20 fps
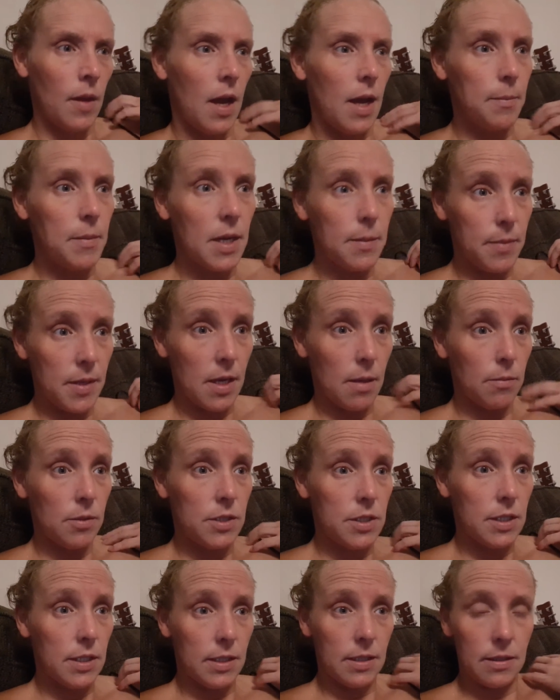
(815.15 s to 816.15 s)
I might be able
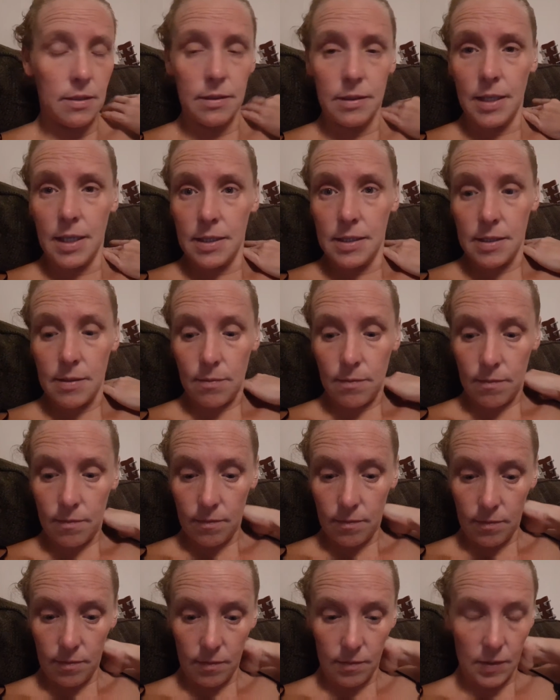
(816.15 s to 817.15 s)
to get some
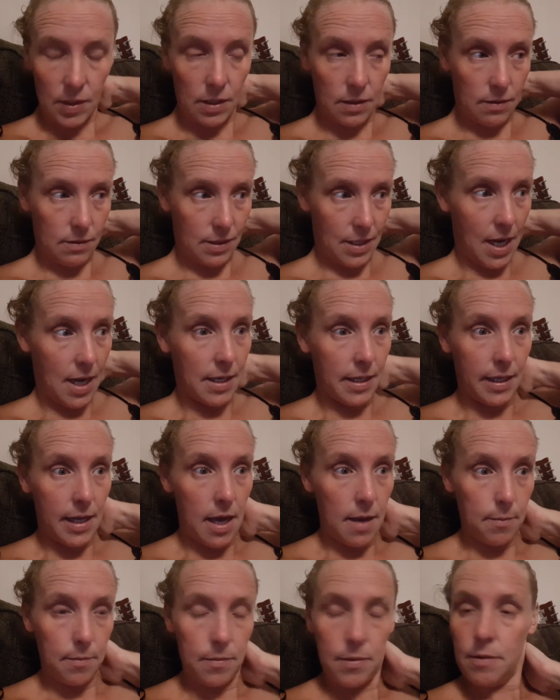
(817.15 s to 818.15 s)
cutting
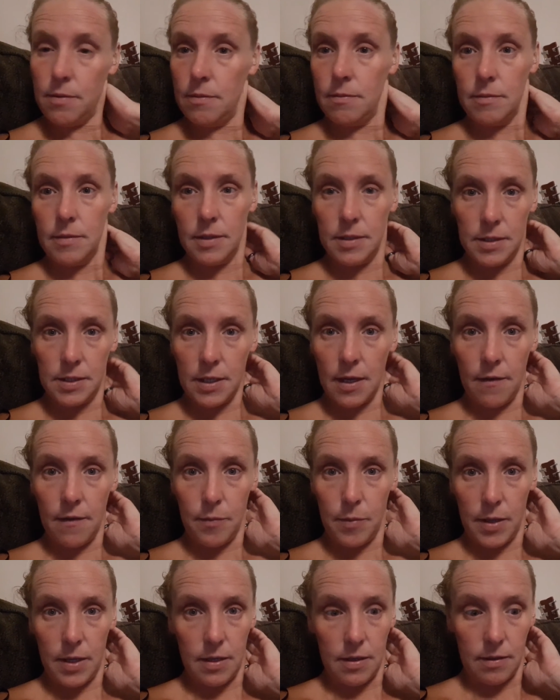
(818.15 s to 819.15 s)
up and stuff,
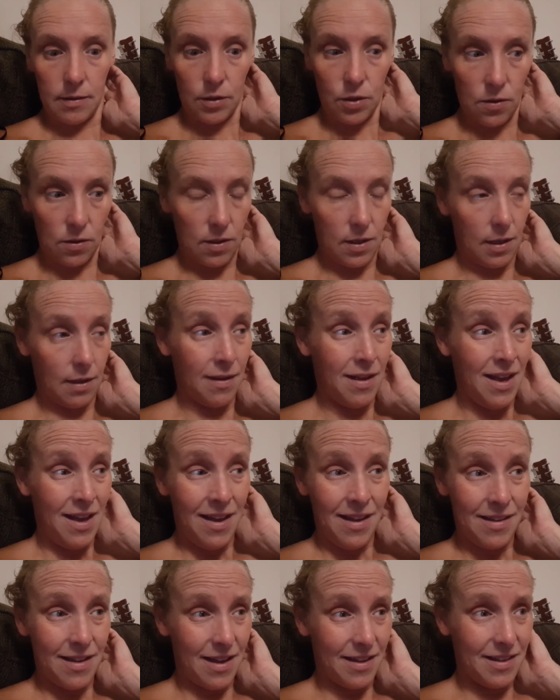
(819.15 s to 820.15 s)
but cooking,
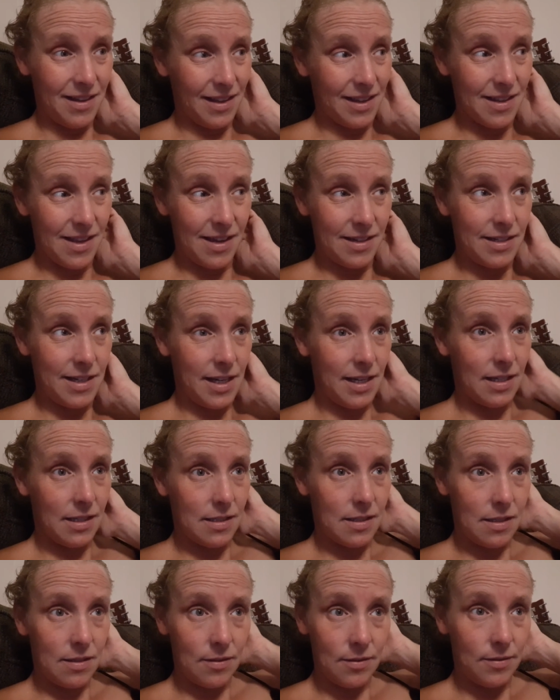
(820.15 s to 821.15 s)
I think that
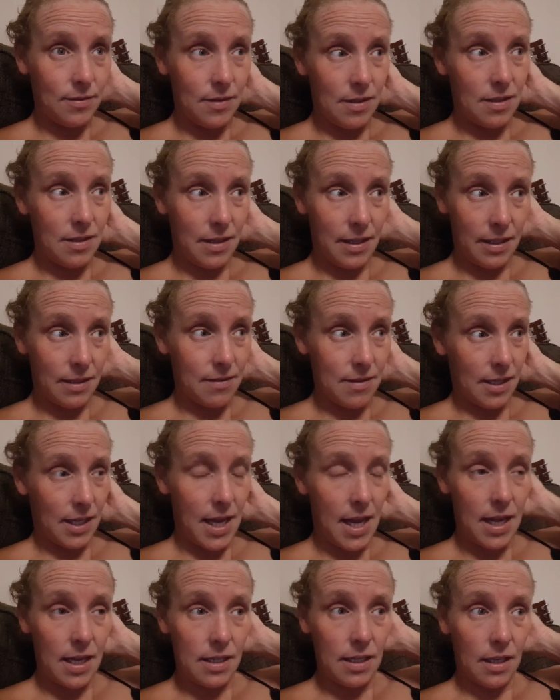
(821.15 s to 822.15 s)
takes, like the
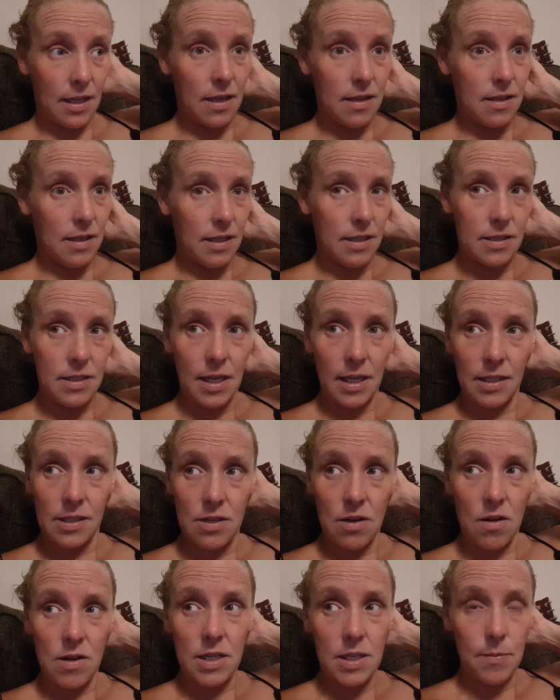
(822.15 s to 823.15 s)
canning, I think it takes
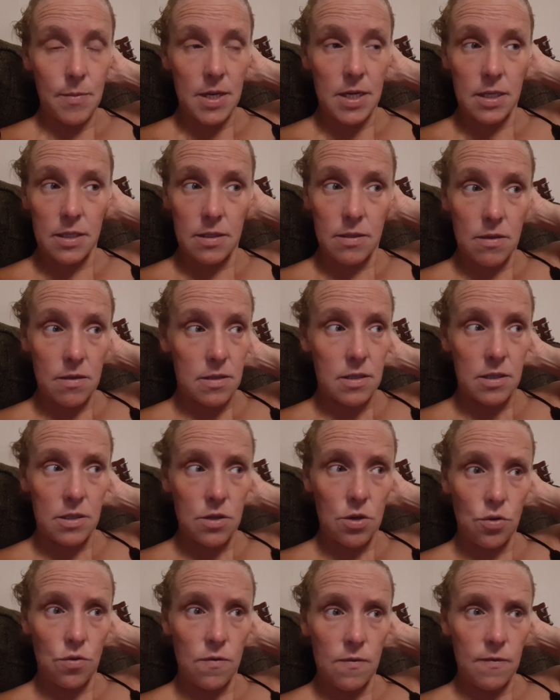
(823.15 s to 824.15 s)
90 minutes on the
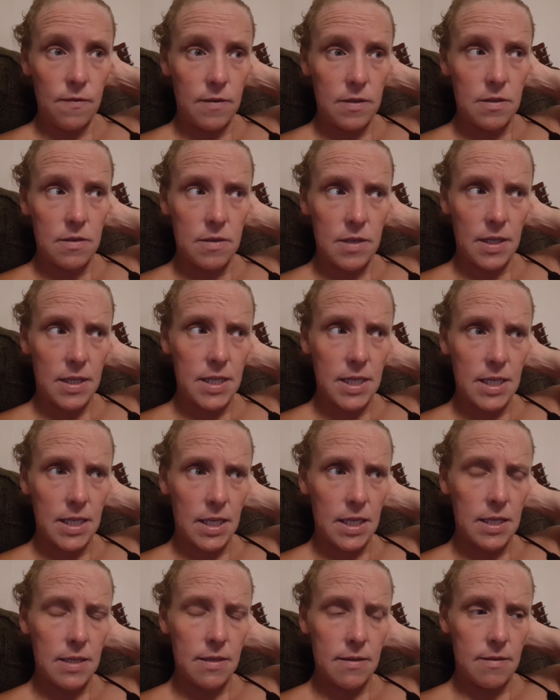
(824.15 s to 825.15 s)
stove, I
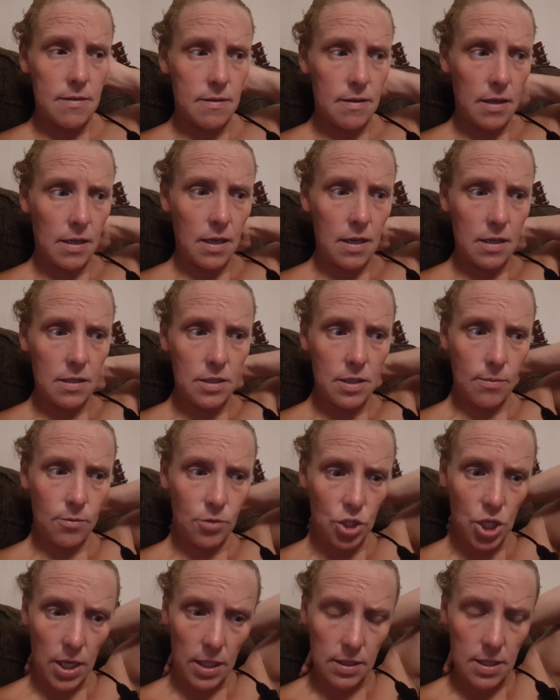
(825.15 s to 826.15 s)
think. I'm gonna double
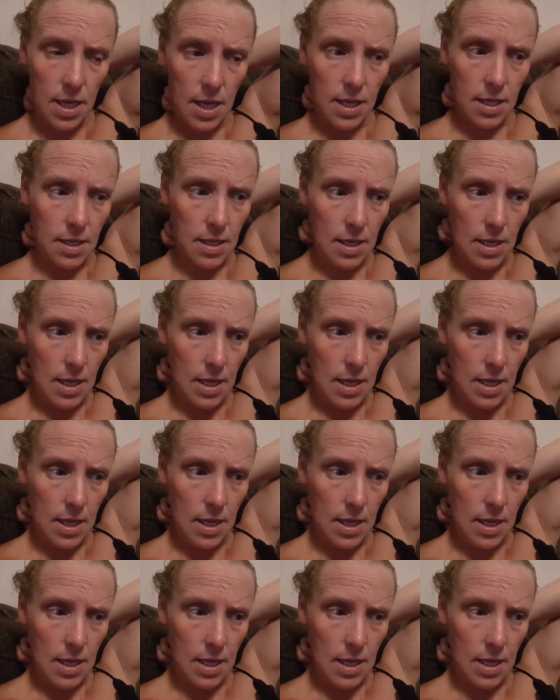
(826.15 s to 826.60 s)
check that.